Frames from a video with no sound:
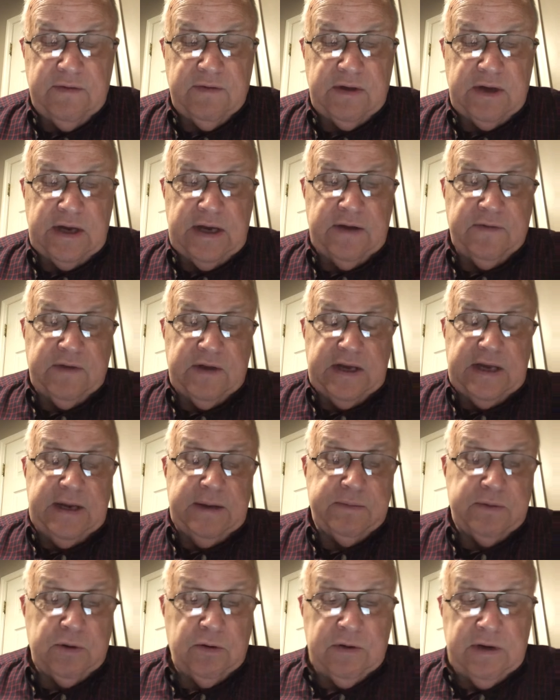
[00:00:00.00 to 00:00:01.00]
gift that
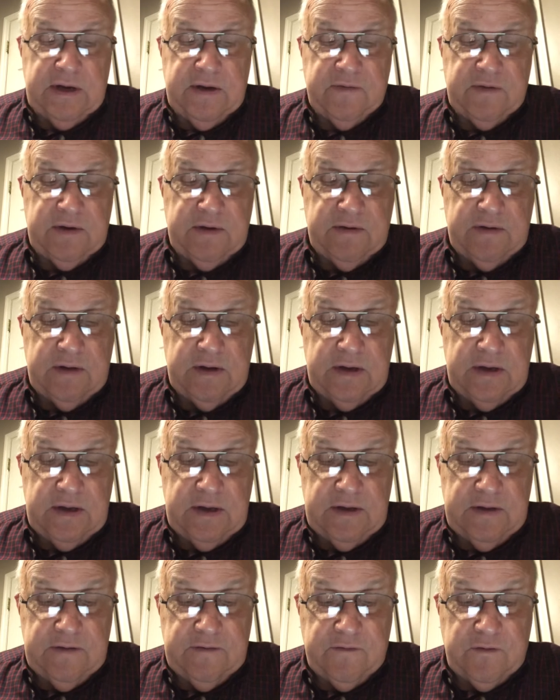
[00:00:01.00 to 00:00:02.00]
keeps on giving,
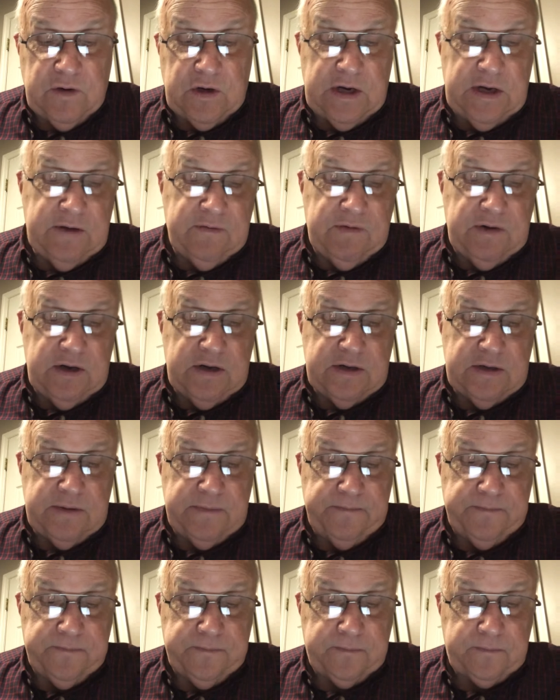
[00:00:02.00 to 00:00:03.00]
forgiveness?
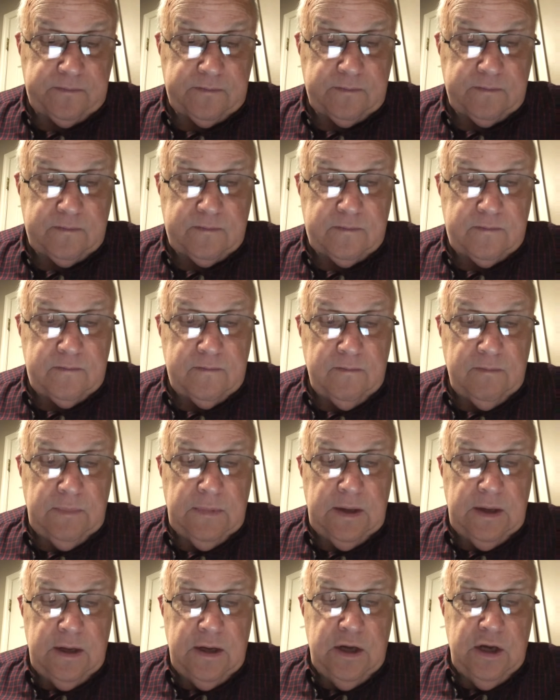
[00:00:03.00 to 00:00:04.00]

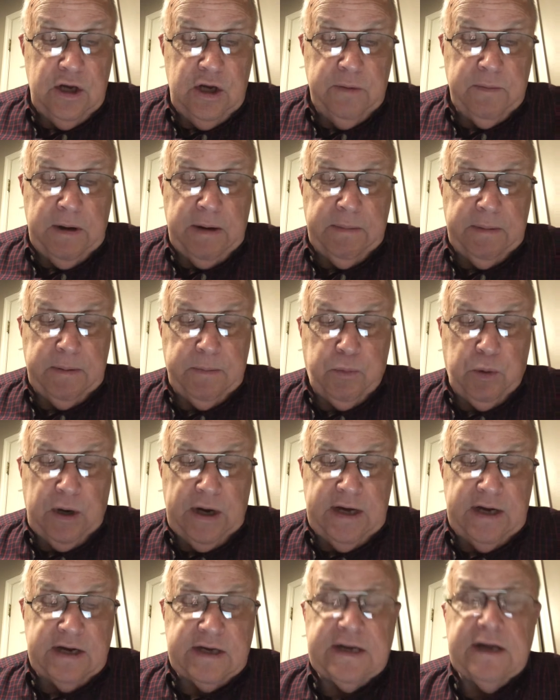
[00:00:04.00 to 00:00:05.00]
You may be
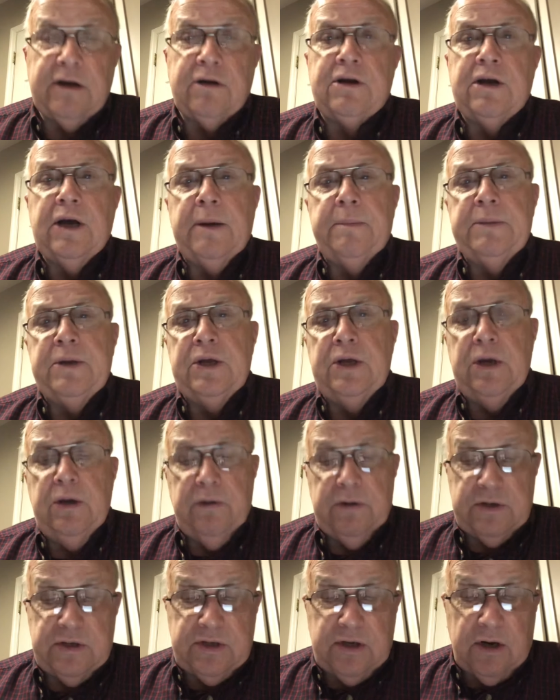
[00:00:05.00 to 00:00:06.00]
praying that they'll come to you
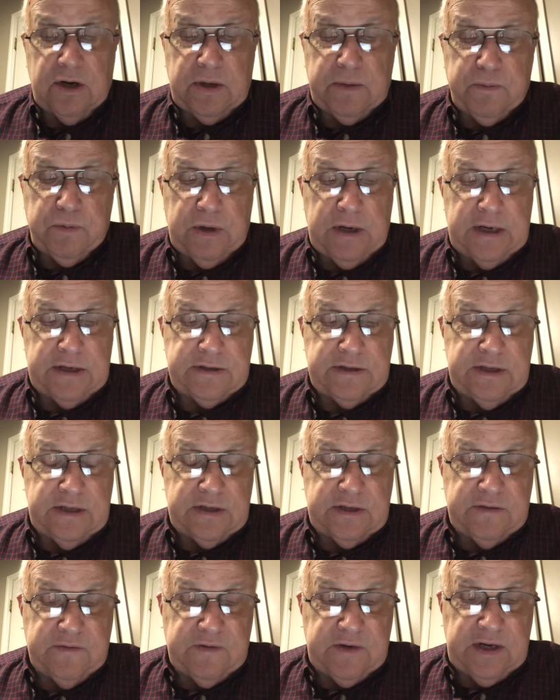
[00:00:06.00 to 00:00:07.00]
and start the
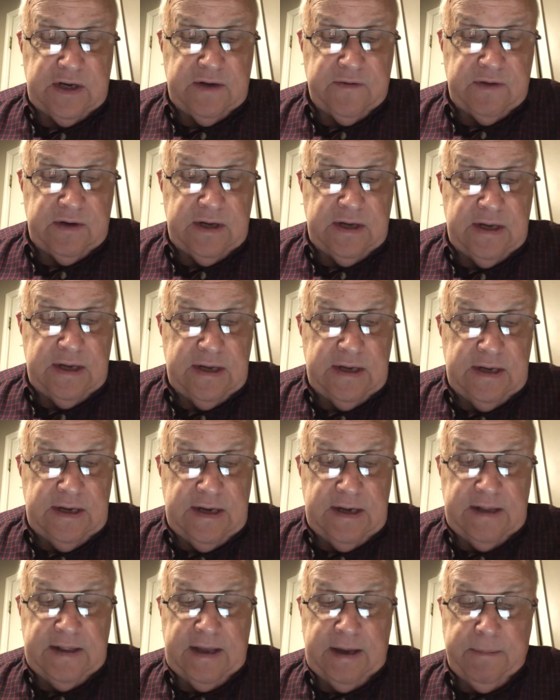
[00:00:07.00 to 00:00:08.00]
process of forgiving.
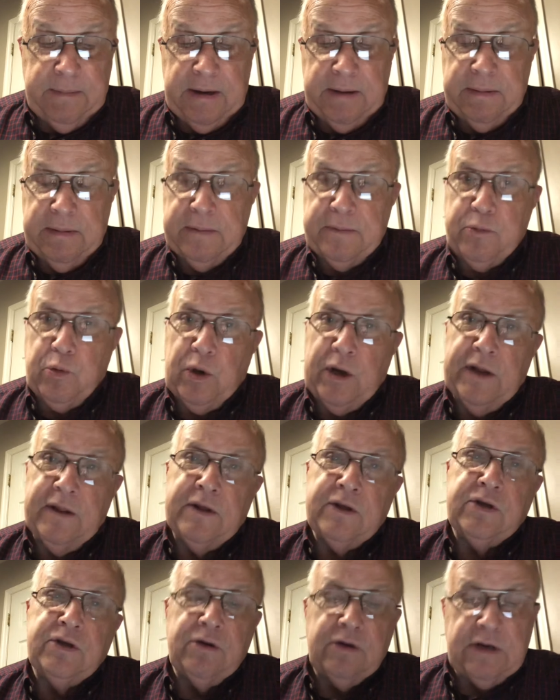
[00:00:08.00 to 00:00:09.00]
And they may be praying
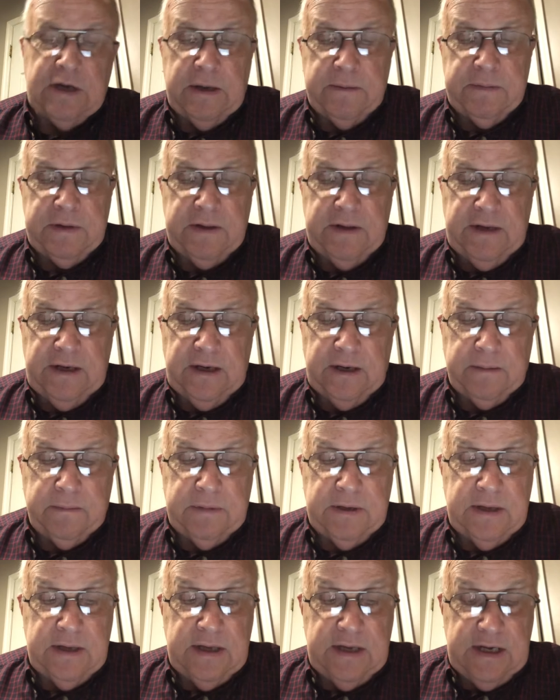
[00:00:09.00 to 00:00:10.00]
that you come to them
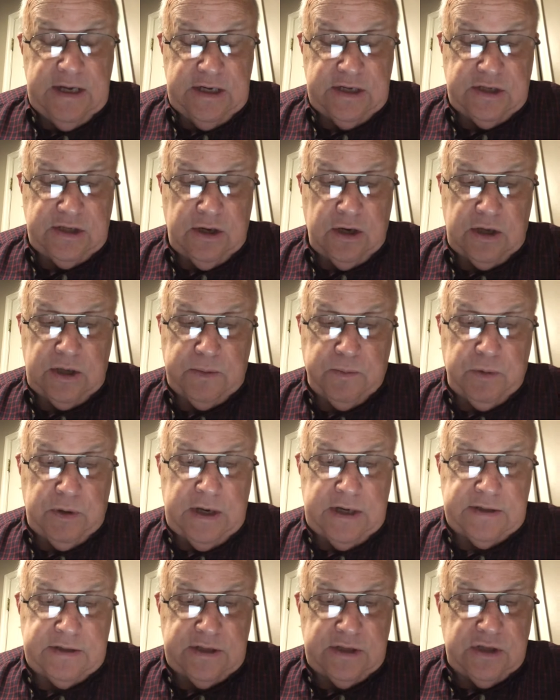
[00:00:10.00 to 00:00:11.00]
and start the
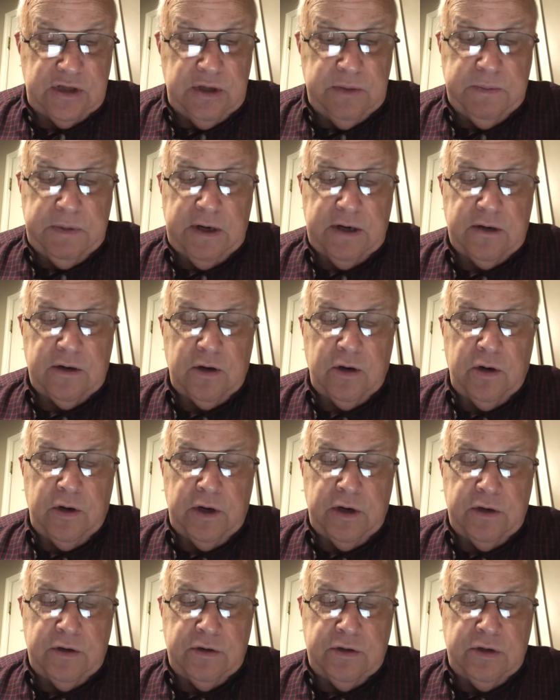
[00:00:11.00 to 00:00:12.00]
process. You'd better
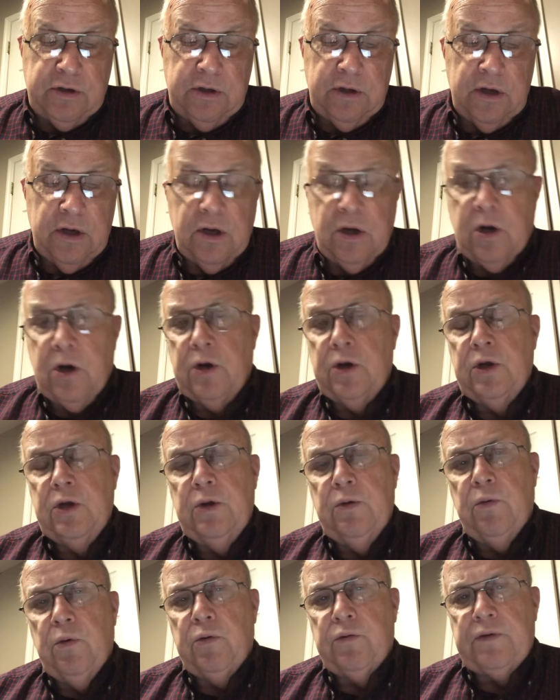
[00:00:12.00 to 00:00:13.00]
hurry, or do
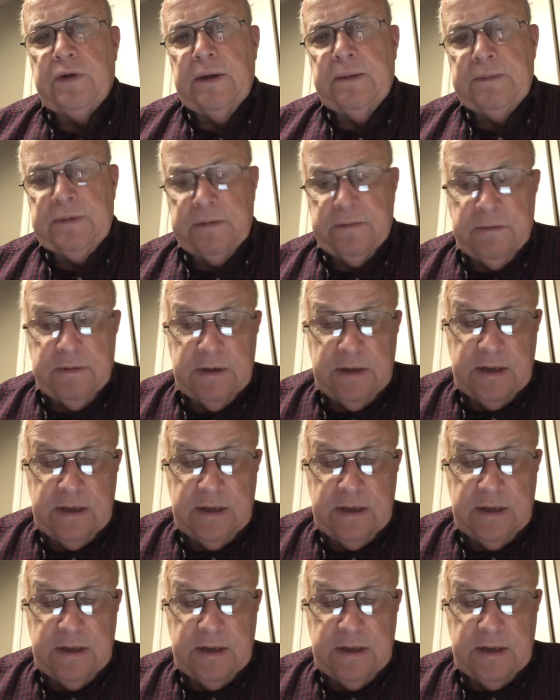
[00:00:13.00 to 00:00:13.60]
you want them to